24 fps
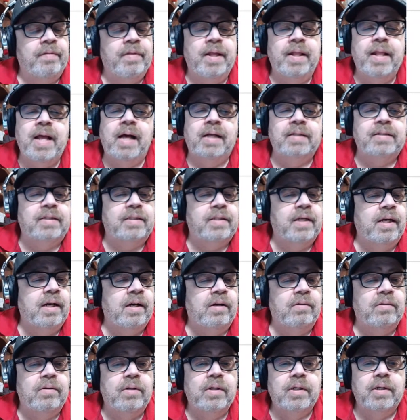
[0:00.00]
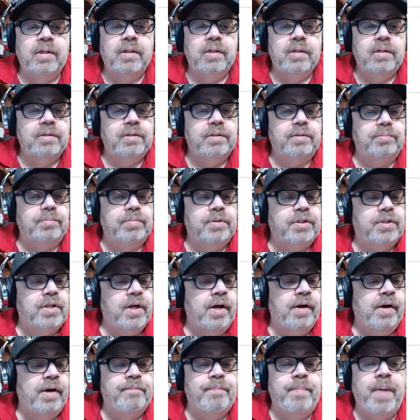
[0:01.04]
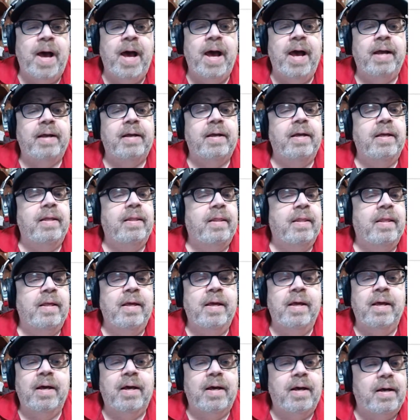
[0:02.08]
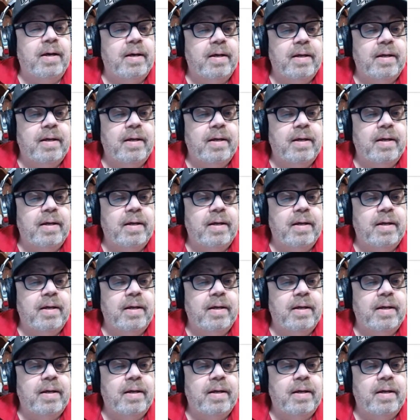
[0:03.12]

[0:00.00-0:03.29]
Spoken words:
Then I sell some stuff back in the